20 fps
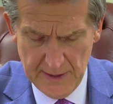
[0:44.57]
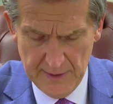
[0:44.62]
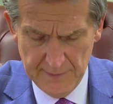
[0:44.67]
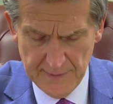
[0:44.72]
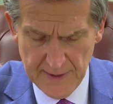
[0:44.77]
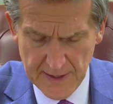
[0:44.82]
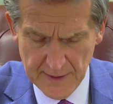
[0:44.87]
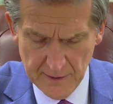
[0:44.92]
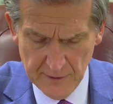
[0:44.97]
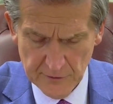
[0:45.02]

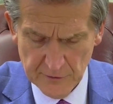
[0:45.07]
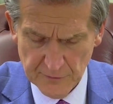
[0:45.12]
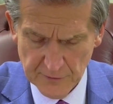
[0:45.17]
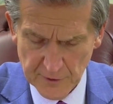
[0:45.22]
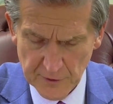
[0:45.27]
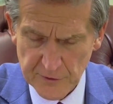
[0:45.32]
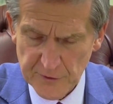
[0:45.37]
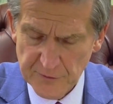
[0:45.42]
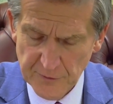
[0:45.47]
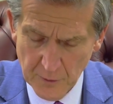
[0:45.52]
and that is
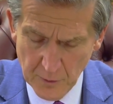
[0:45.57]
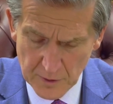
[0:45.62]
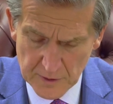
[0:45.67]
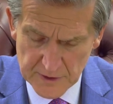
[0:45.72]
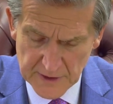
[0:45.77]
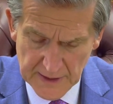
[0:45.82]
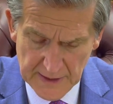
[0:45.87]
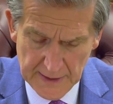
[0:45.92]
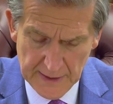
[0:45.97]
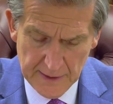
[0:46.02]
verse
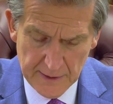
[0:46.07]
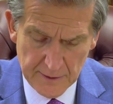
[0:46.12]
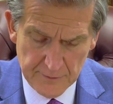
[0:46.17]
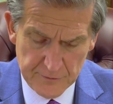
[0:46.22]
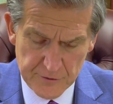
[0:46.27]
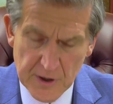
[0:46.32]
14